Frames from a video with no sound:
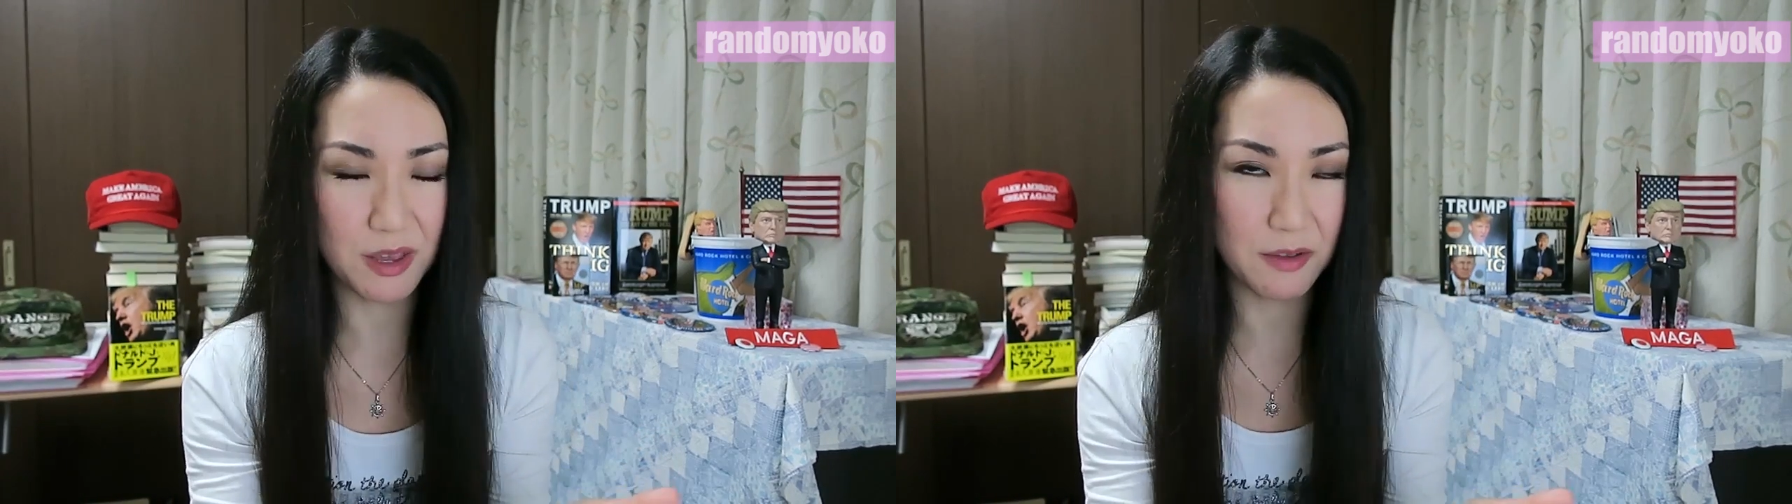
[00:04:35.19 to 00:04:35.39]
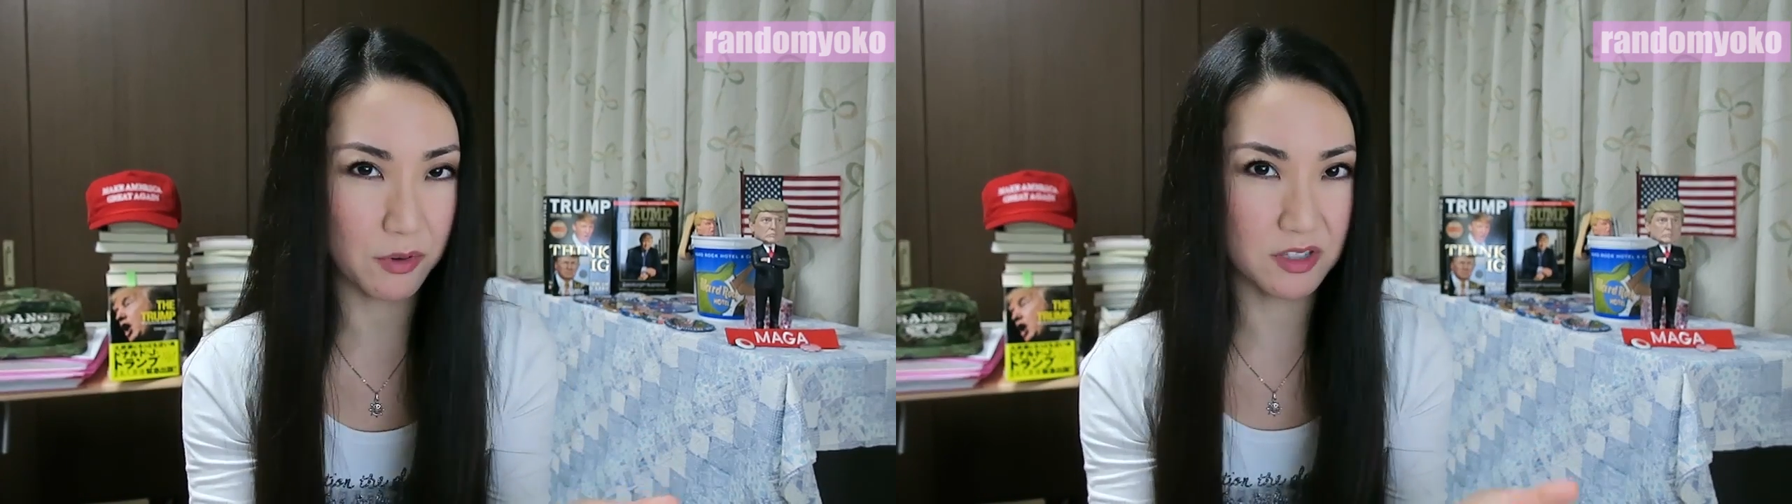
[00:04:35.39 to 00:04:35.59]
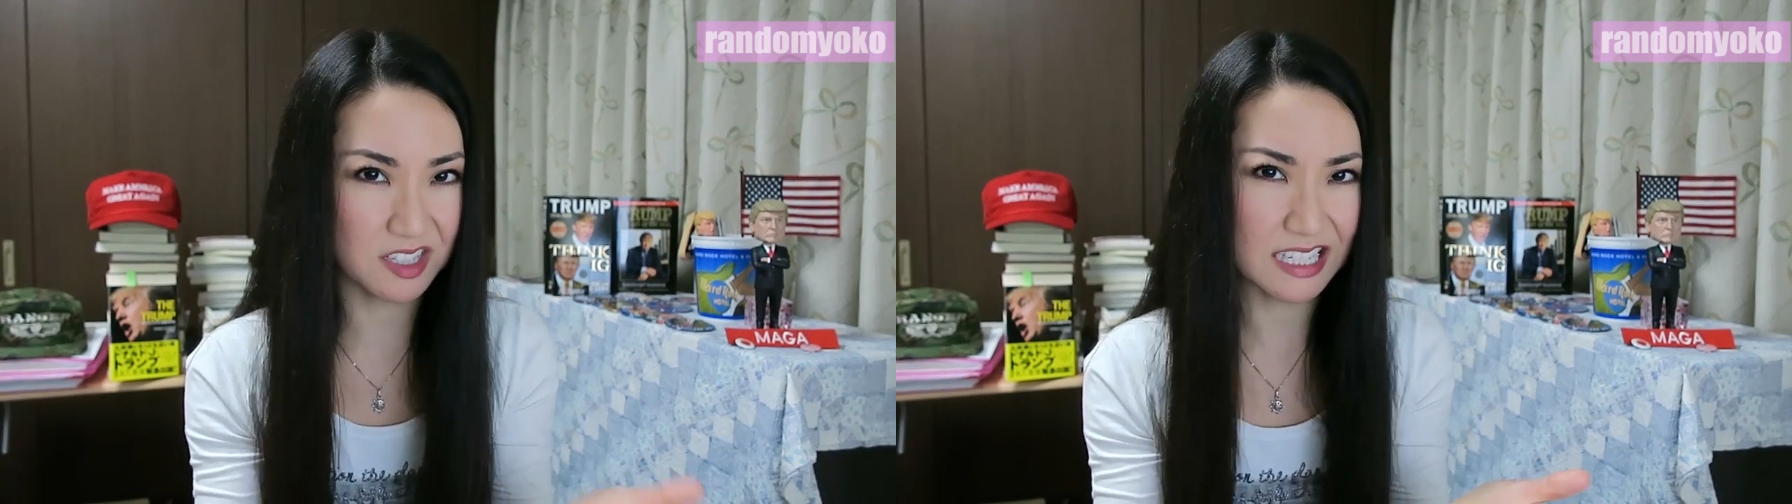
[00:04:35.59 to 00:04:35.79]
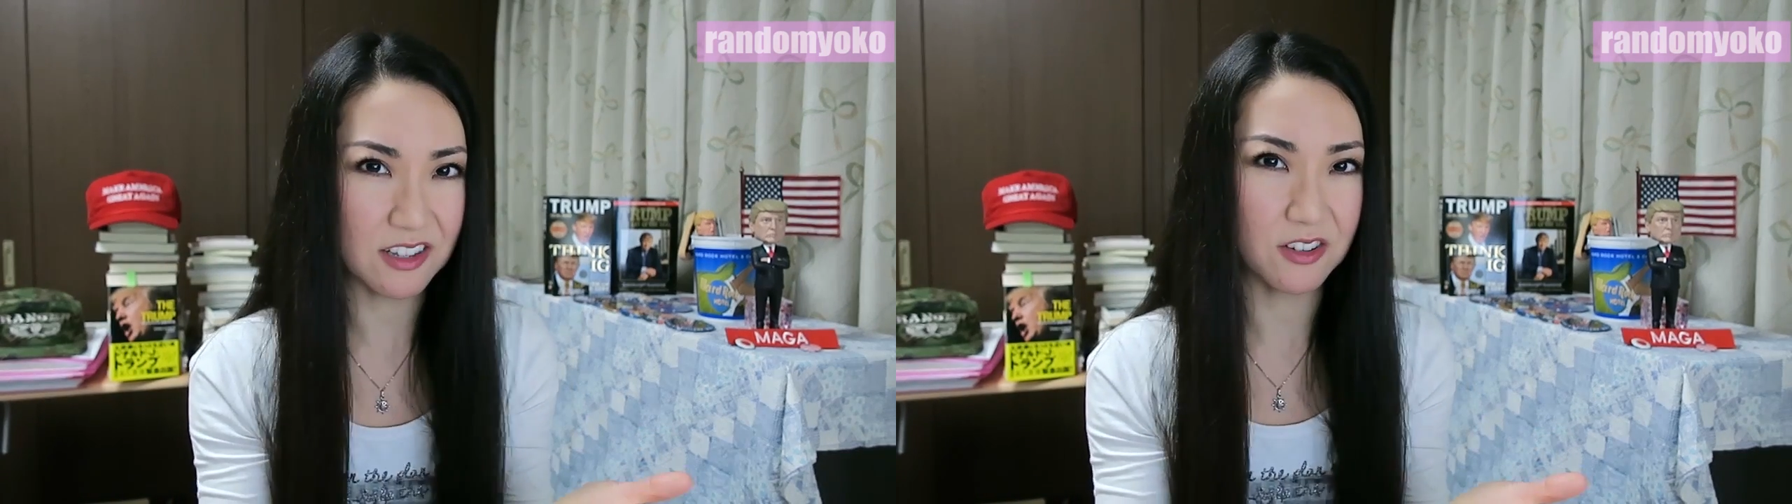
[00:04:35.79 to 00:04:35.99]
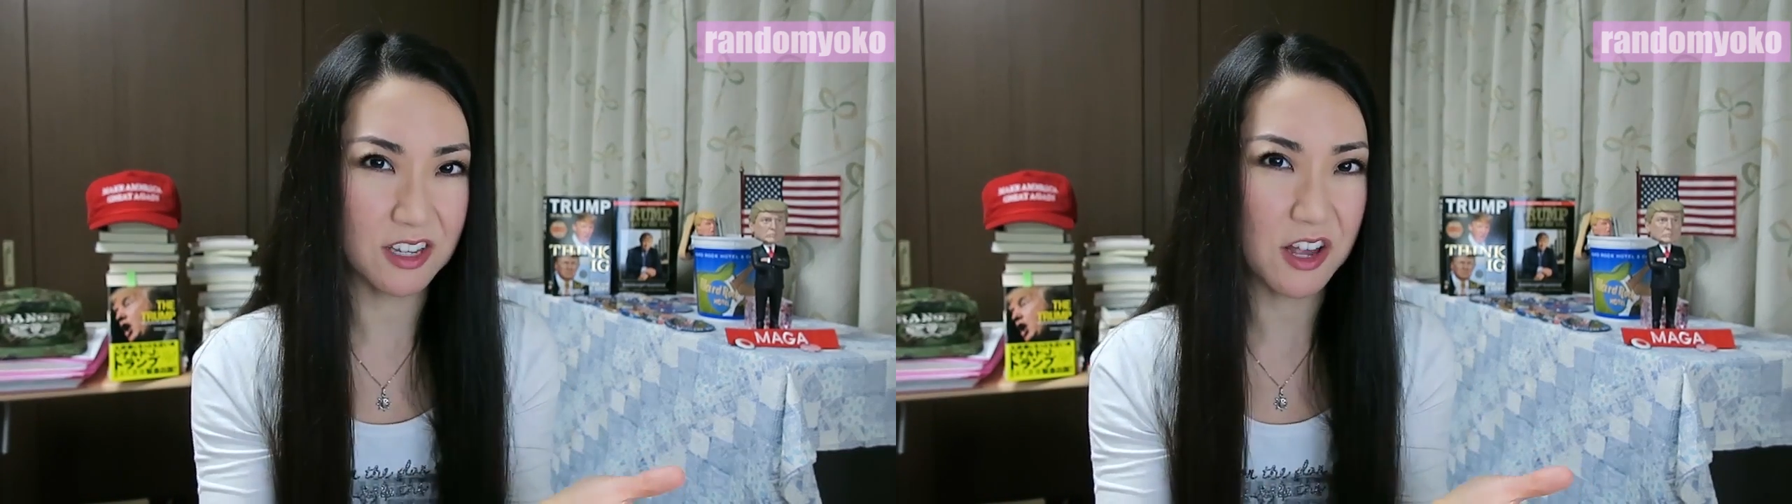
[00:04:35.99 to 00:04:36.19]
people
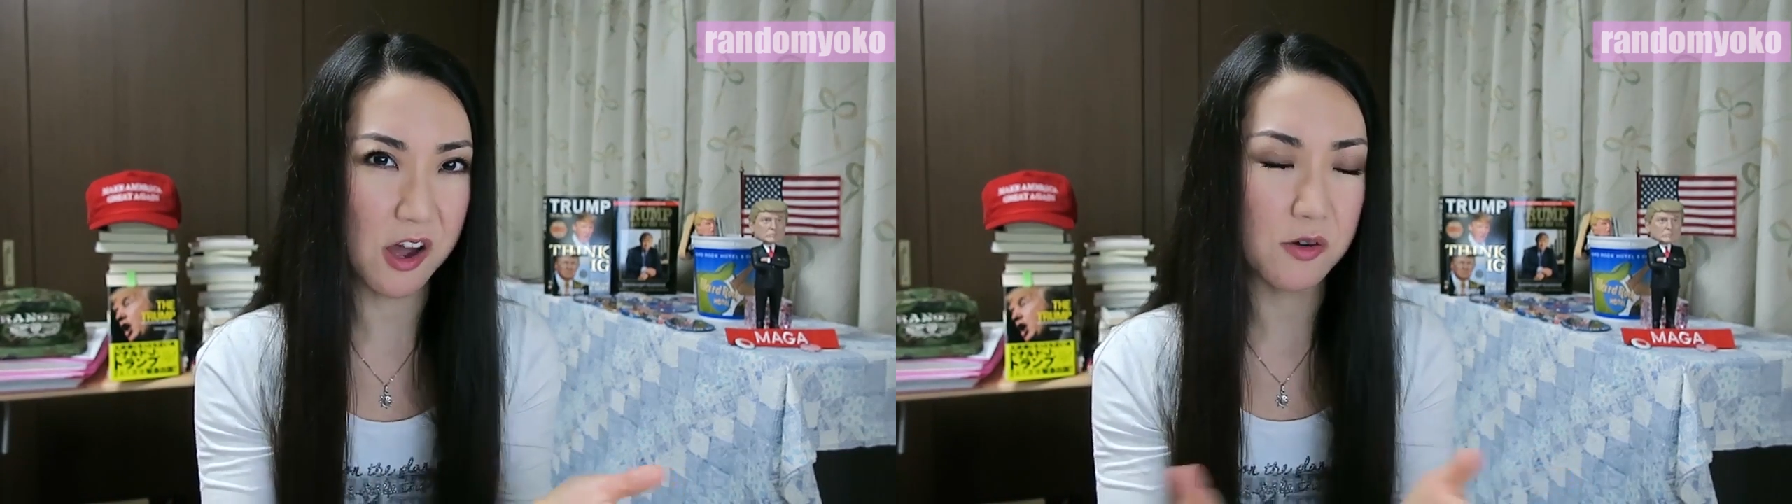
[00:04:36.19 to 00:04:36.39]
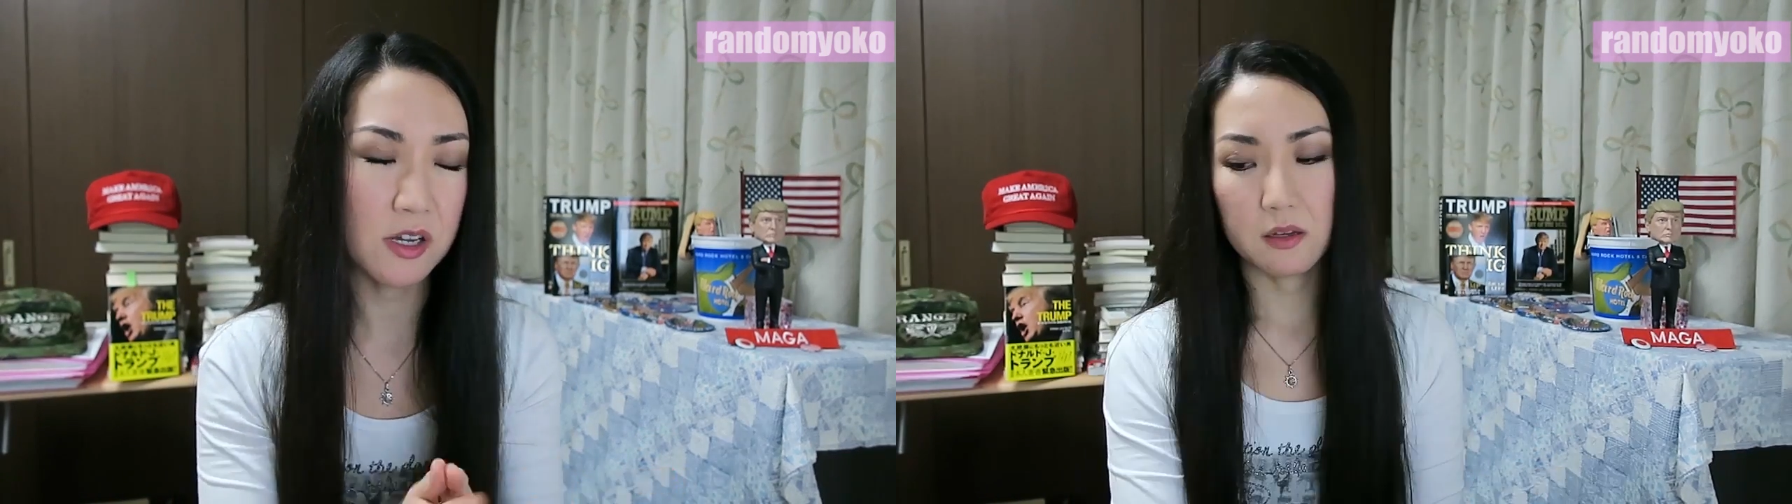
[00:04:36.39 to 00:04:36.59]
still, you know.